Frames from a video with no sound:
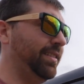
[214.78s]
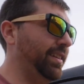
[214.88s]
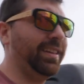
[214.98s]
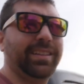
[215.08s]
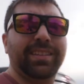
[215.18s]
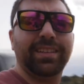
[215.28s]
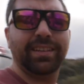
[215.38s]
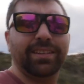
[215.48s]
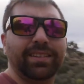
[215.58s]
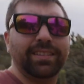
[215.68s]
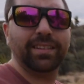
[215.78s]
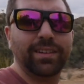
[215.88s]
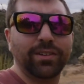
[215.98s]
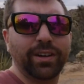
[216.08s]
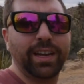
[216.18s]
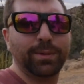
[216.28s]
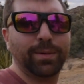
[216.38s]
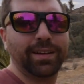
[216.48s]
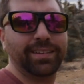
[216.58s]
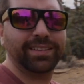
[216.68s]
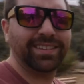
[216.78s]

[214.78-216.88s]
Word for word: Look at this. There's our camp spot.